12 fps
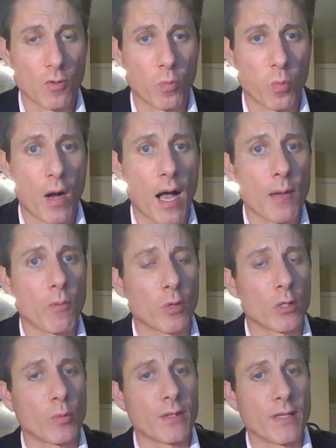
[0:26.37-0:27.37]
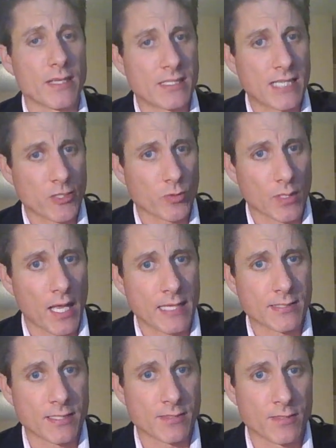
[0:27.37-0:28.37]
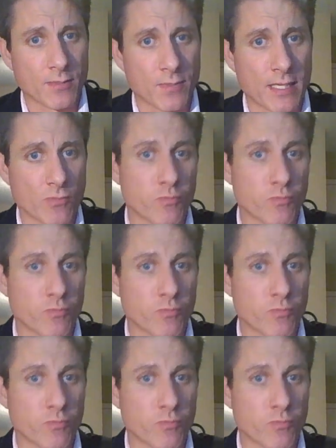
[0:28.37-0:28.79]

why work within a centralized system that's